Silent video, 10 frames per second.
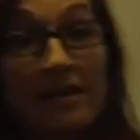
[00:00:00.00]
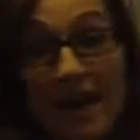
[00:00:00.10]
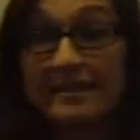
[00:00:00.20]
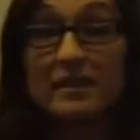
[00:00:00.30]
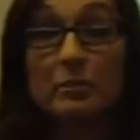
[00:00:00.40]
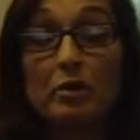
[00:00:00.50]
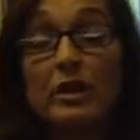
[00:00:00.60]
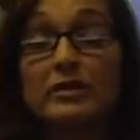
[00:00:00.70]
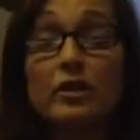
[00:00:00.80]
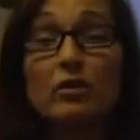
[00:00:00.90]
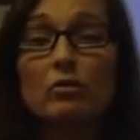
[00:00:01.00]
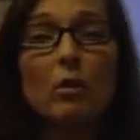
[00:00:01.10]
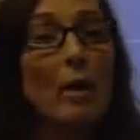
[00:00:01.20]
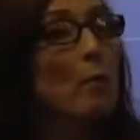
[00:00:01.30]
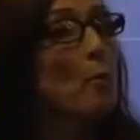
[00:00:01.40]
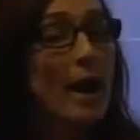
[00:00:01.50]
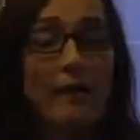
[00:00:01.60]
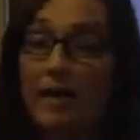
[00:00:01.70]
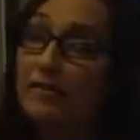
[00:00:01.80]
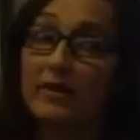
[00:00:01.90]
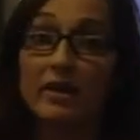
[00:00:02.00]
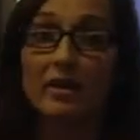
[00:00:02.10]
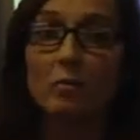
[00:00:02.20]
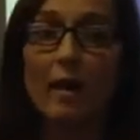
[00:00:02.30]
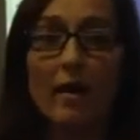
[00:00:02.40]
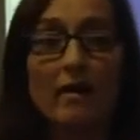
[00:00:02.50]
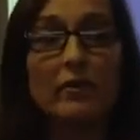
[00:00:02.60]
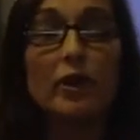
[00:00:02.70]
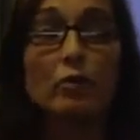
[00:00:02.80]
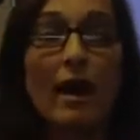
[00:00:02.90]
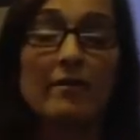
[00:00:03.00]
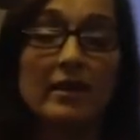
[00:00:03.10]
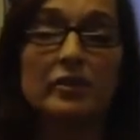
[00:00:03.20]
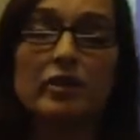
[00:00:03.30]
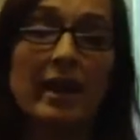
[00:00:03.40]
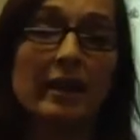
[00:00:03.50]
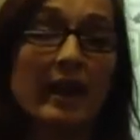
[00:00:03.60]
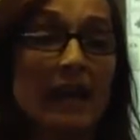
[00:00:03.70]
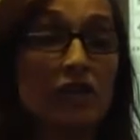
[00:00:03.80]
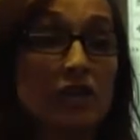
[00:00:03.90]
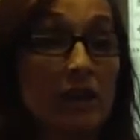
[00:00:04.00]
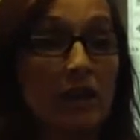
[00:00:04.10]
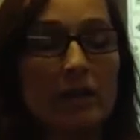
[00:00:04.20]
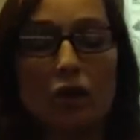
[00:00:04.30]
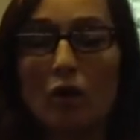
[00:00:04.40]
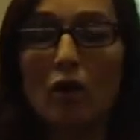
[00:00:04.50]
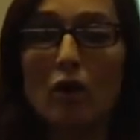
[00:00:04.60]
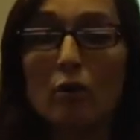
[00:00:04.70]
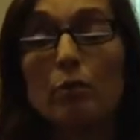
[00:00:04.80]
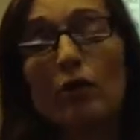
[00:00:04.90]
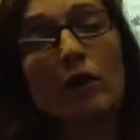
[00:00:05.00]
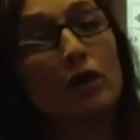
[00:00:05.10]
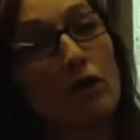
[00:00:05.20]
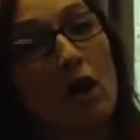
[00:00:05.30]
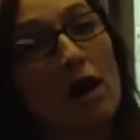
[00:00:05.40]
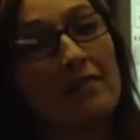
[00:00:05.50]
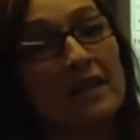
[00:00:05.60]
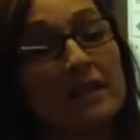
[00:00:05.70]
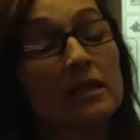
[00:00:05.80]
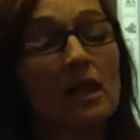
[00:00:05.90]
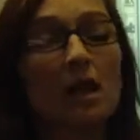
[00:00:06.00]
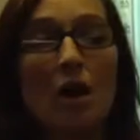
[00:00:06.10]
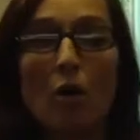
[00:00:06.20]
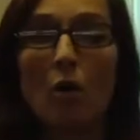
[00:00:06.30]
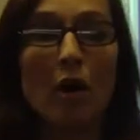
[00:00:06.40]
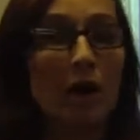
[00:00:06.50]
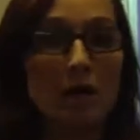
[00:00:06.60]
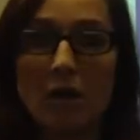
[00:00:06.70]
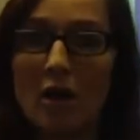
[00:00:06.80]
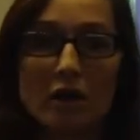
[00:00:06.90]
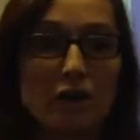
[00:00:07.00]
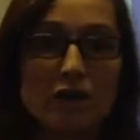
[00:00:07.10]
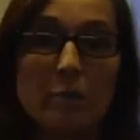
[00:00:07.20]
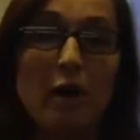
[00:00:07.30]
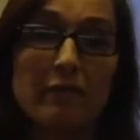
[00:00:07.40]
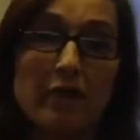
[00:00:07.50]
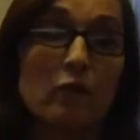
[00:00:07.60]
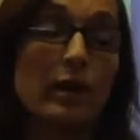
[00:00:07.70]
That's the beauty too. Wherever you have internet connection, in your home or in your office or on your smartphone.